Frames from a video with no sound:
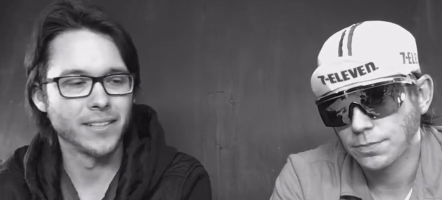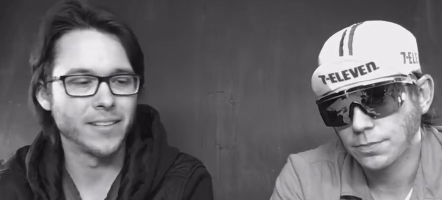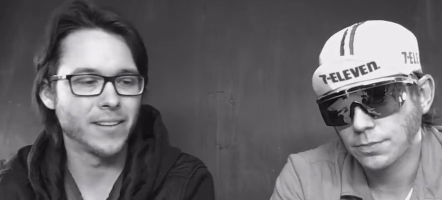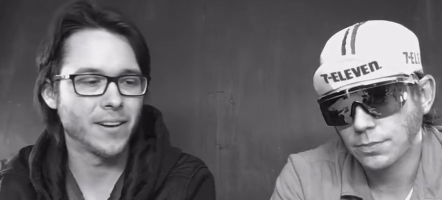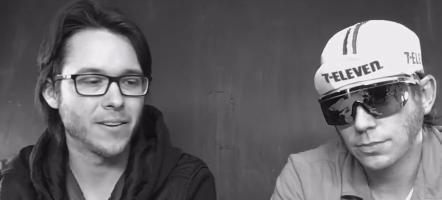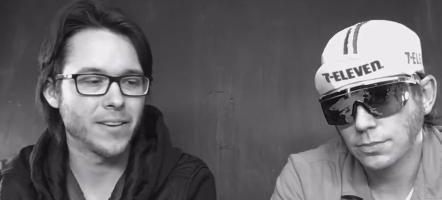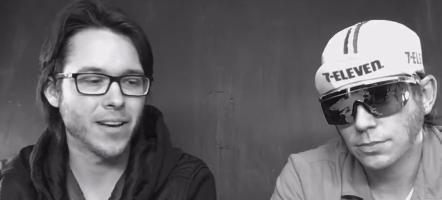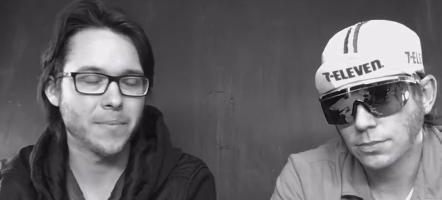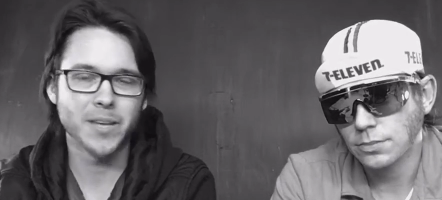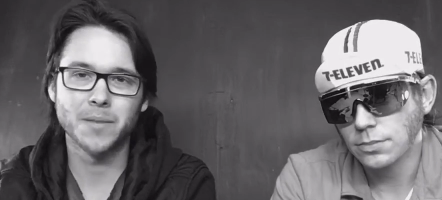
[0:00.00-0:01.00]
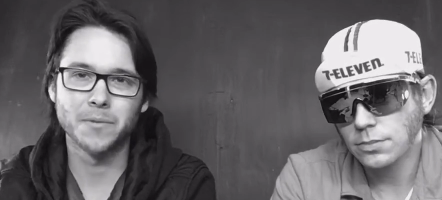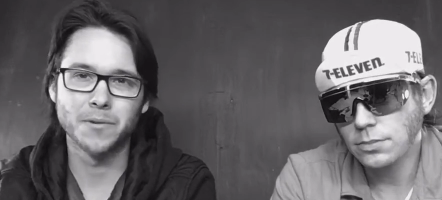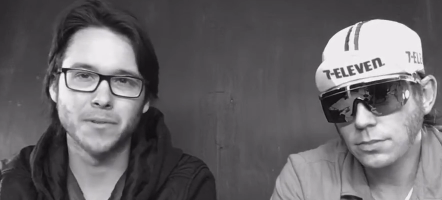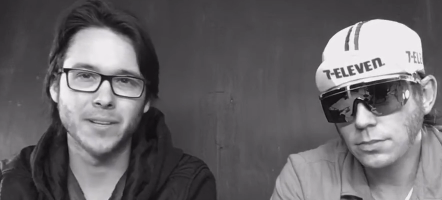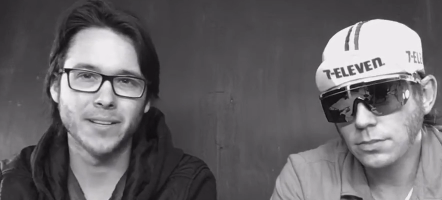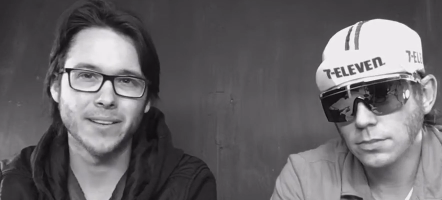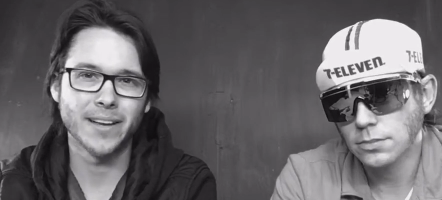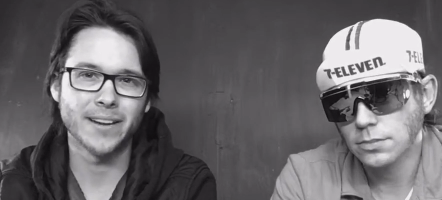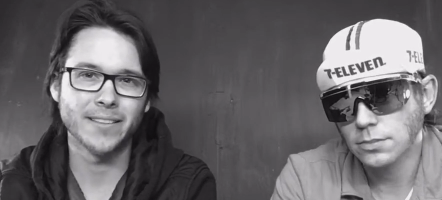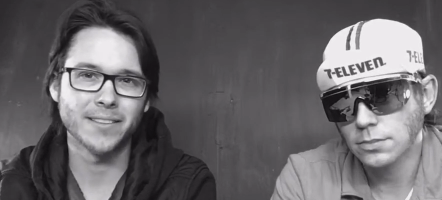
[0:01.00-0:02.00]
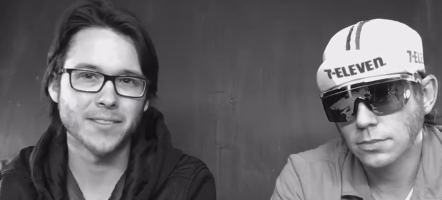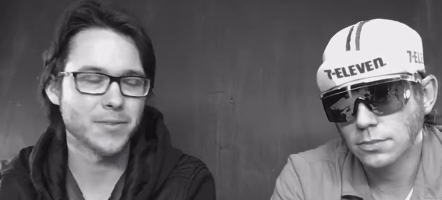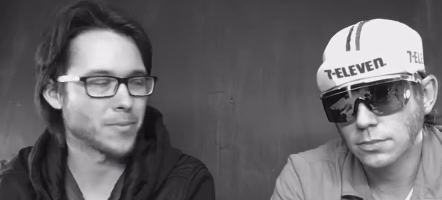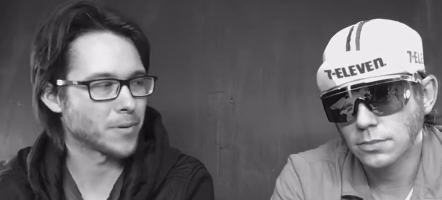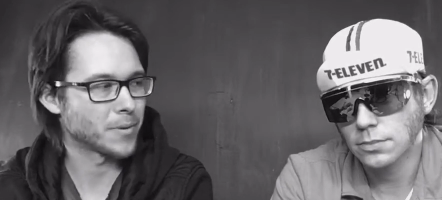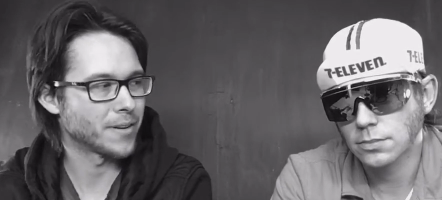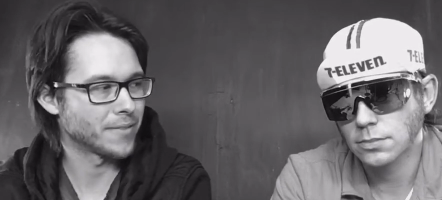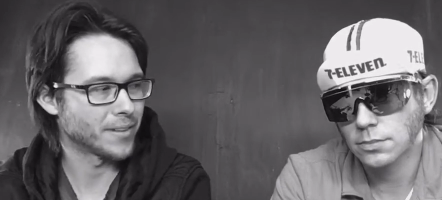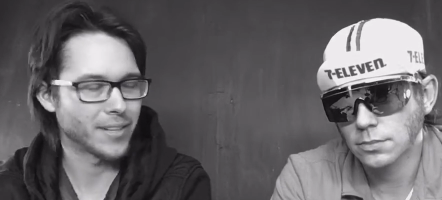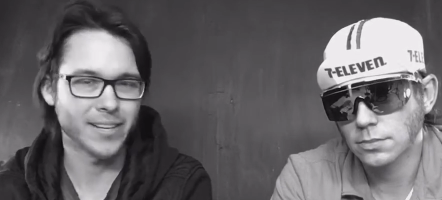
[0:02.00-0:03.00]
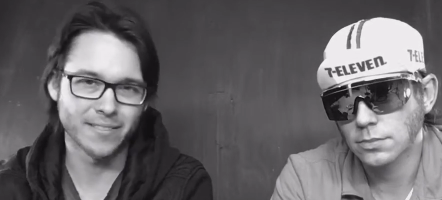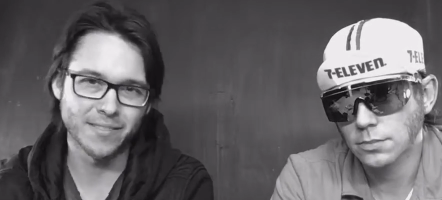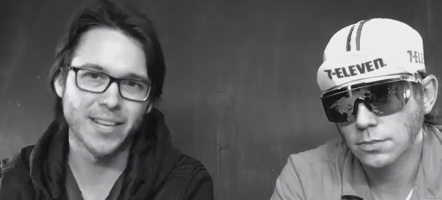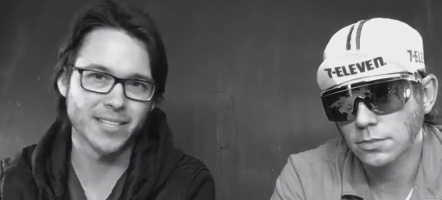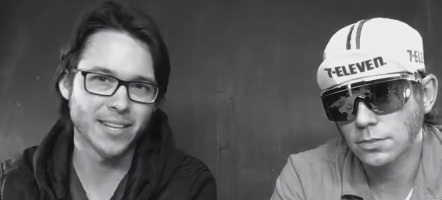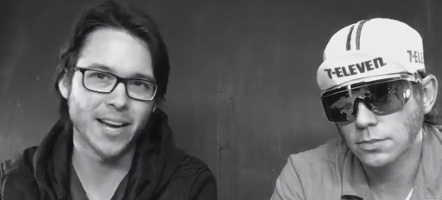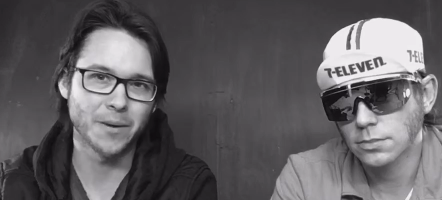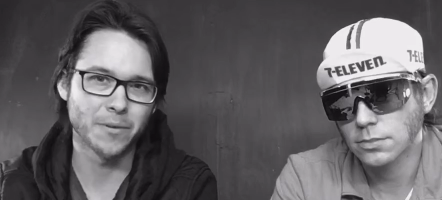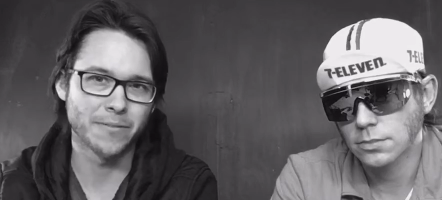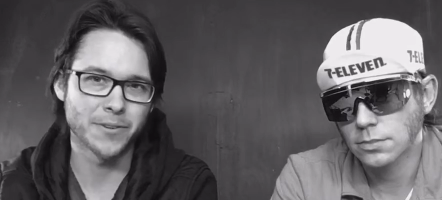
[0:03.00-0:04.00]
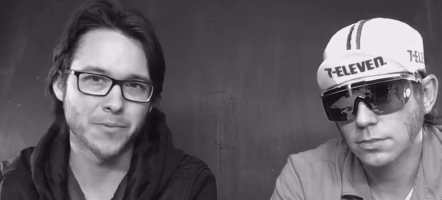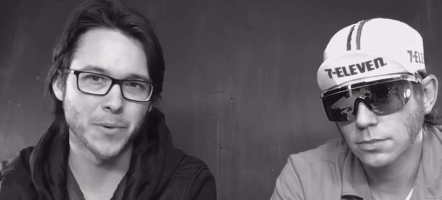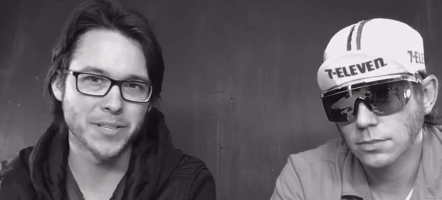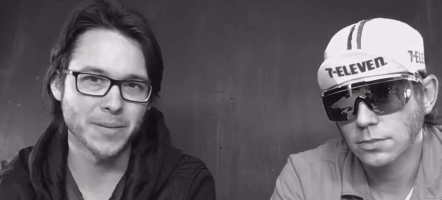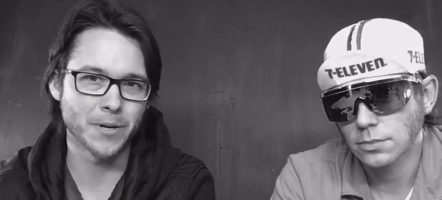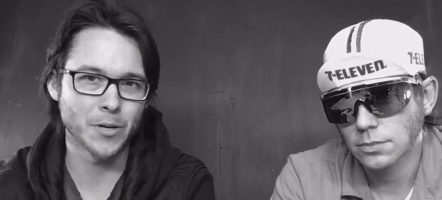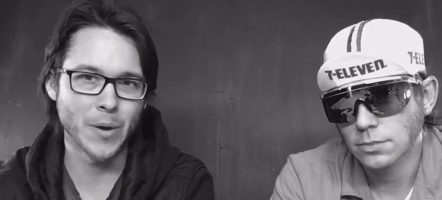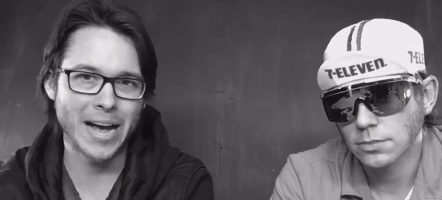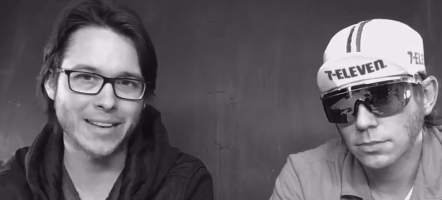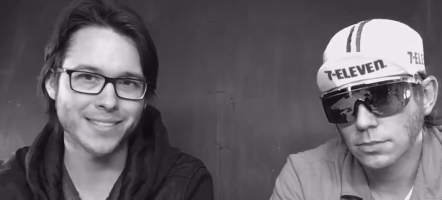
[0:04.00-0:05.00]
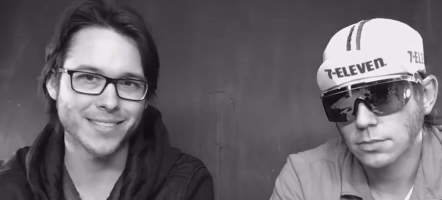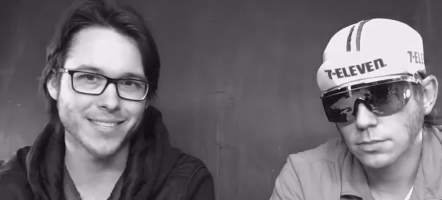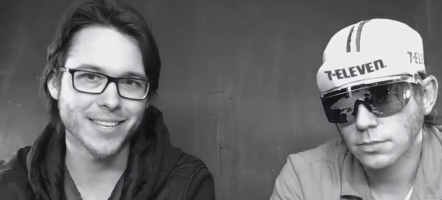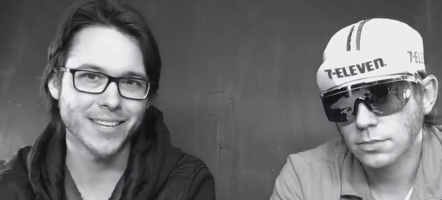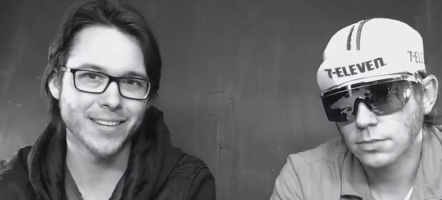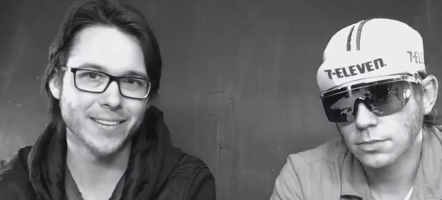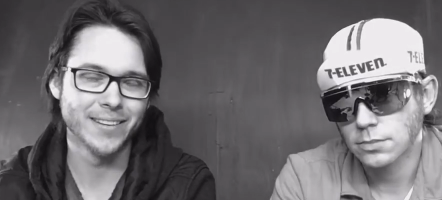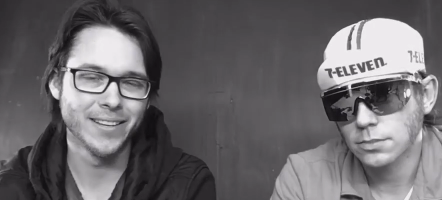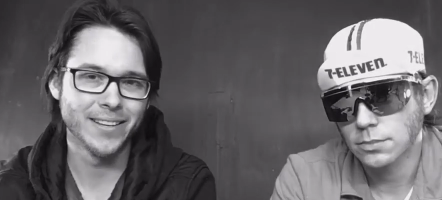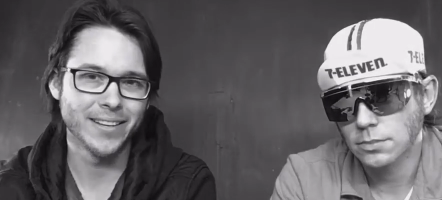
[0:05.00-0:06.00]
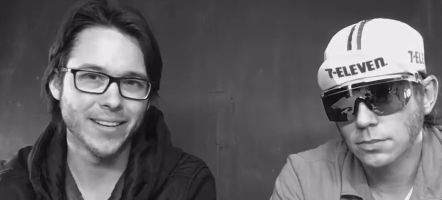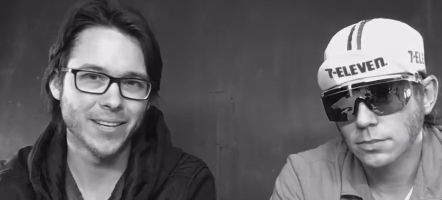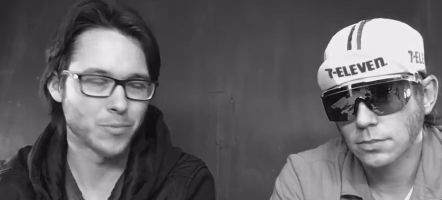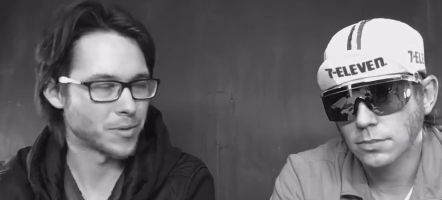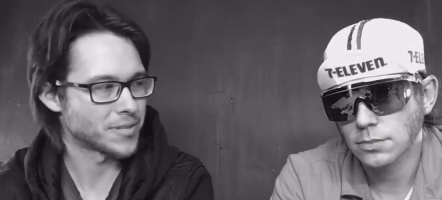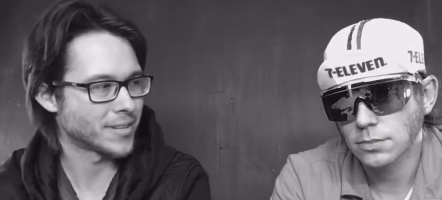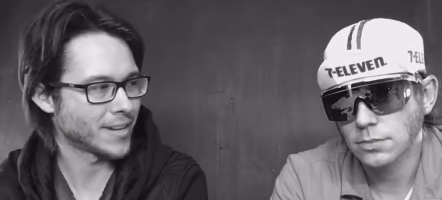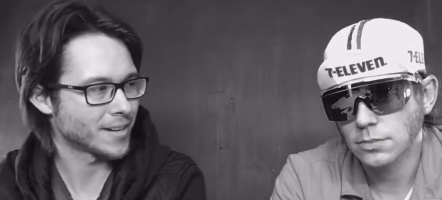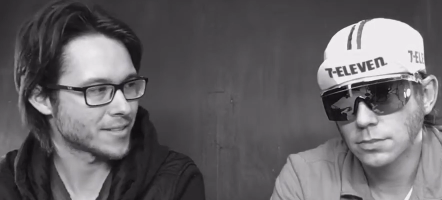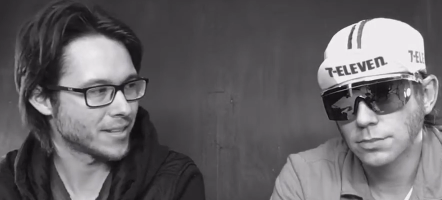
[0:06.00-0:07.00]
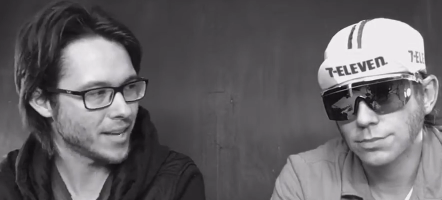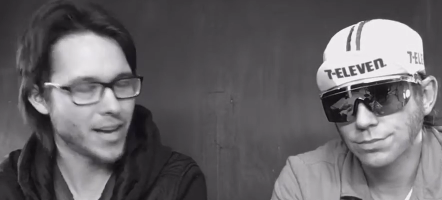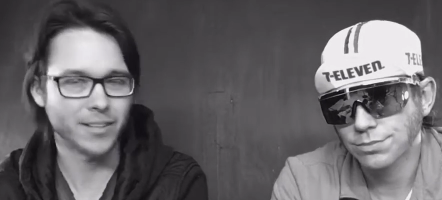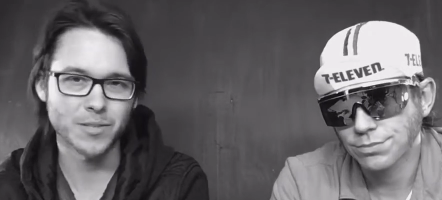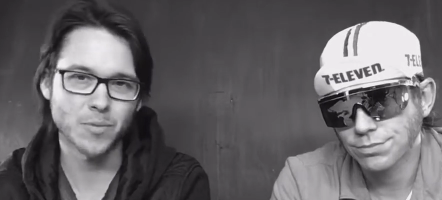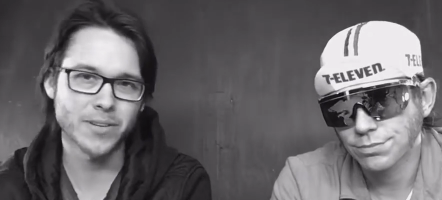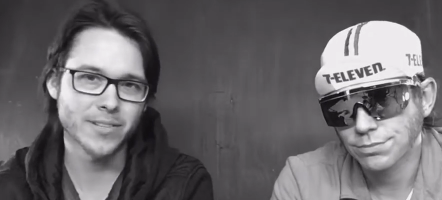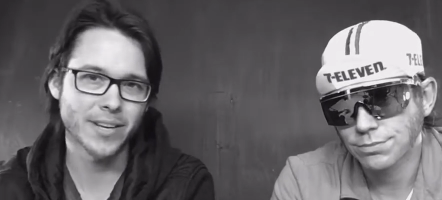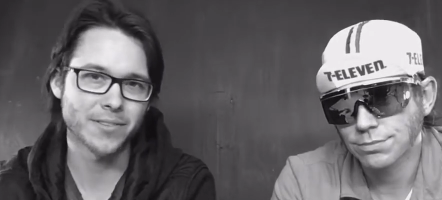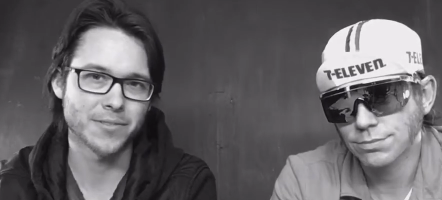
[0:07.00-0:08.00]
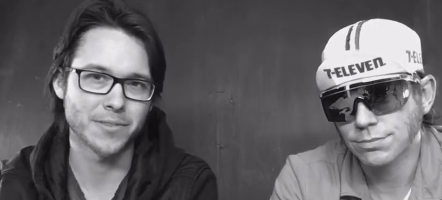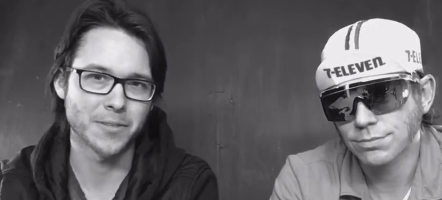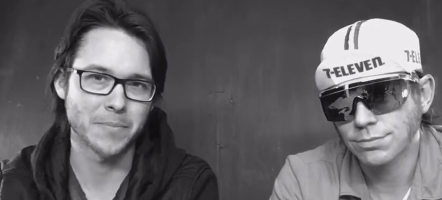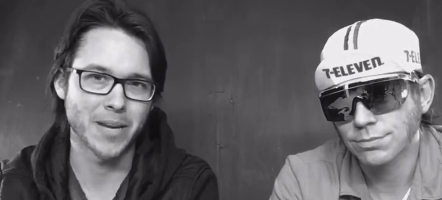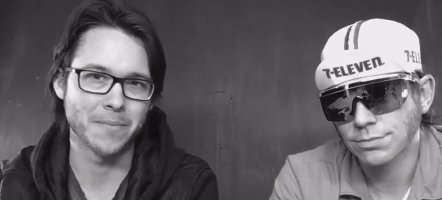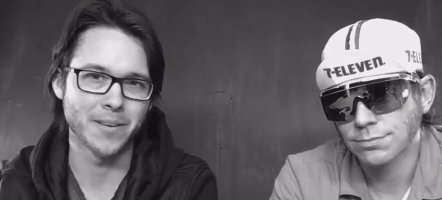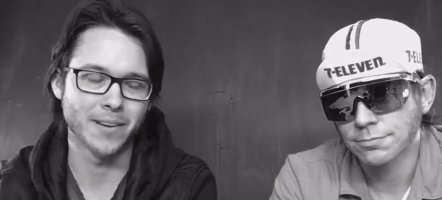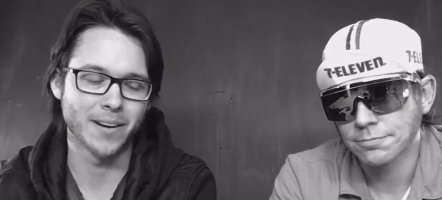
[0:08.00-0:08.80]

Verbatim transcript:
Speaker 1: You know, you got to be in the mood, and I think this is one where, if like like tonight, where if you're with someone who hasn't seen it, it's worth sitting down and saying, yeah, let's watch The Exorcist, maybe.